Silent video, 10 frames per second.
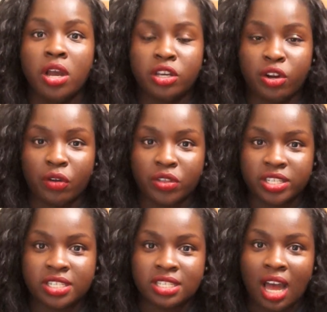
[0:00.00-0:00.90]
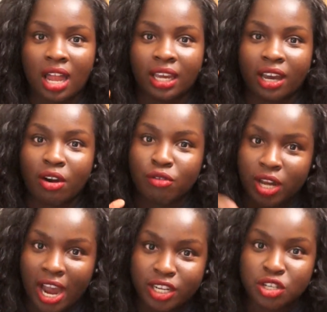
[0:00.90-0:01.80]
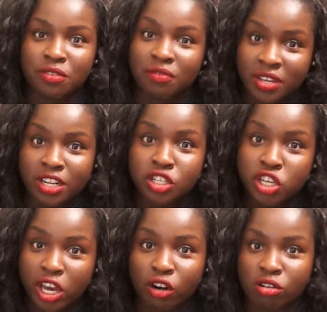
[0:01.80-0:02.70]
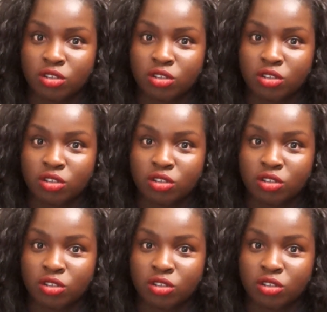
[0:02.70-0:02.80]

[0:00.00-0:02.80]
you know, this is not like a reaction vid channel.